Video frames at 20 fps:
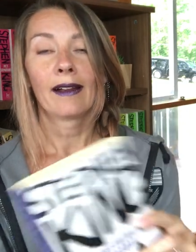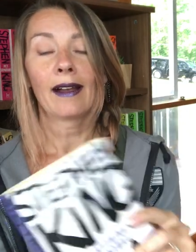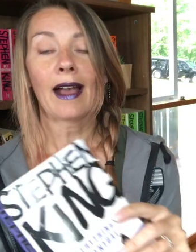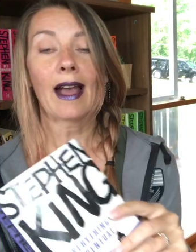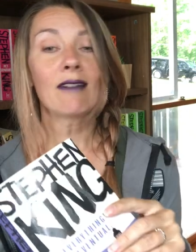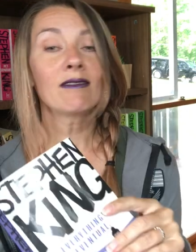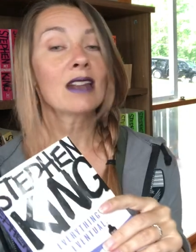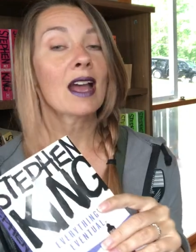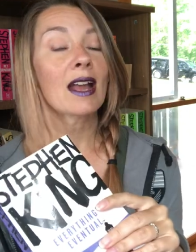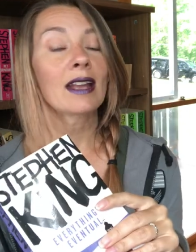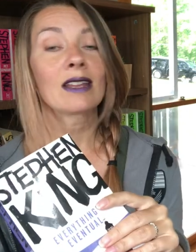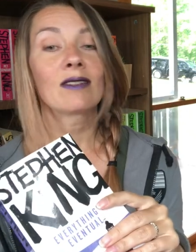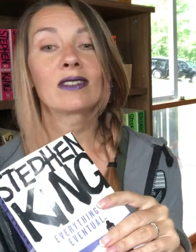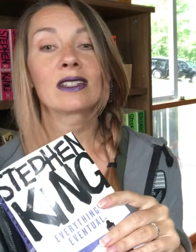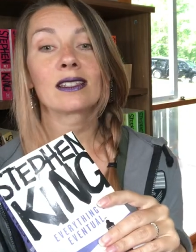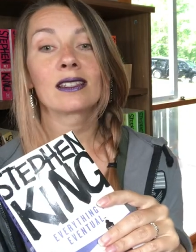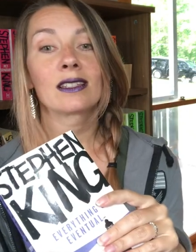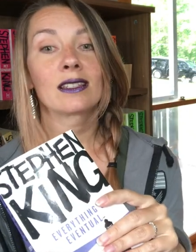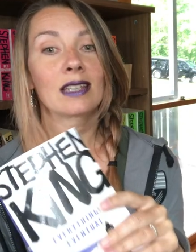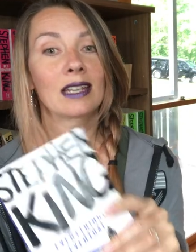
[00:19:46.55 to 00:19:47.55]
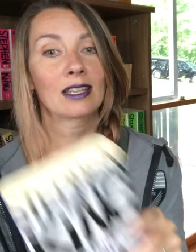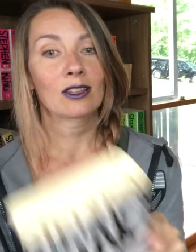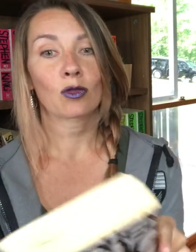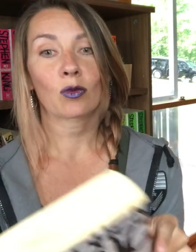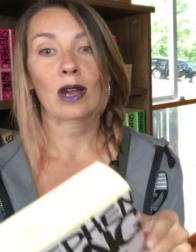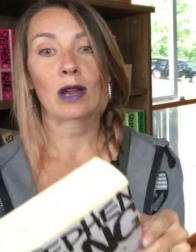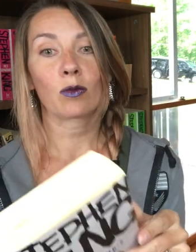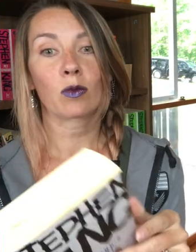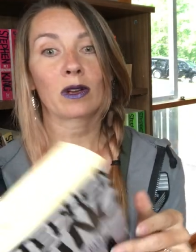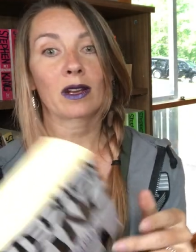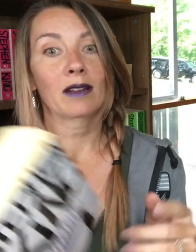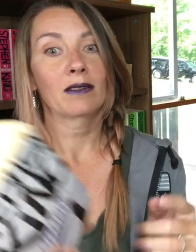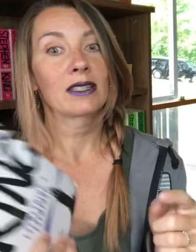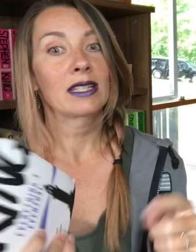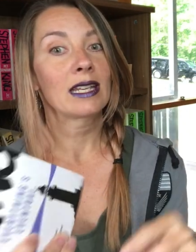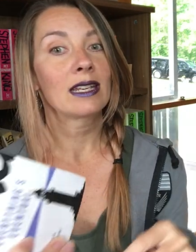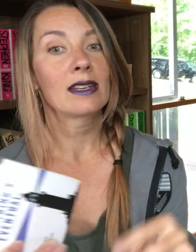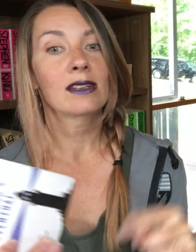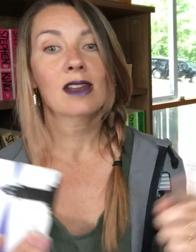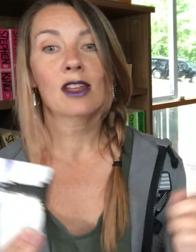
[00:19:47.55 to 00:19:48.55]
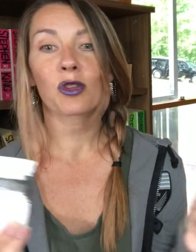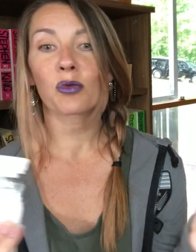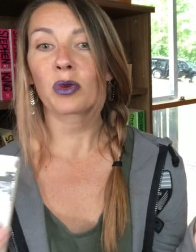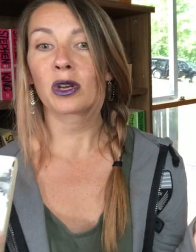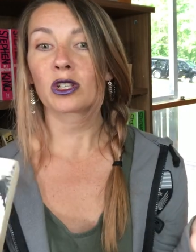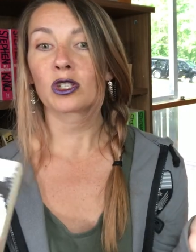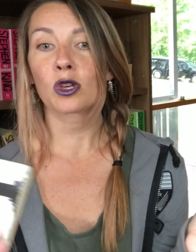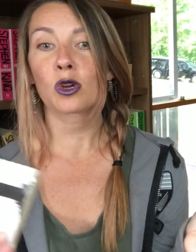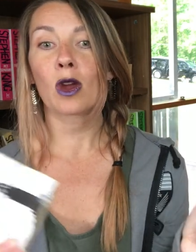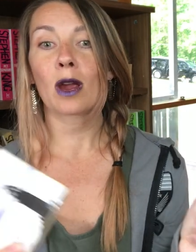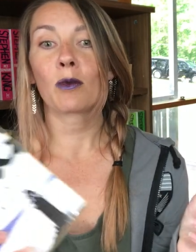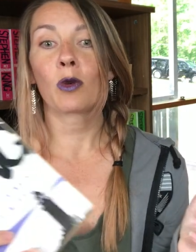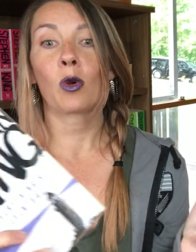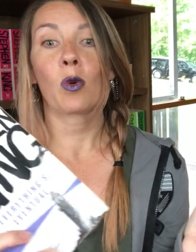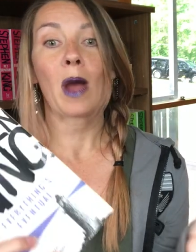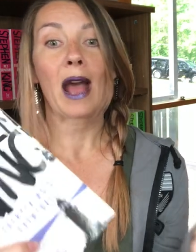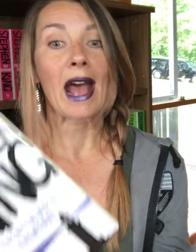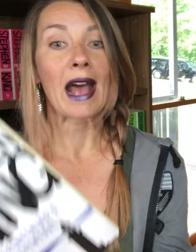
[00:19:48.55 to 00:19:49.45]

I've not even seen the red one. I've seen another bookstagrammer who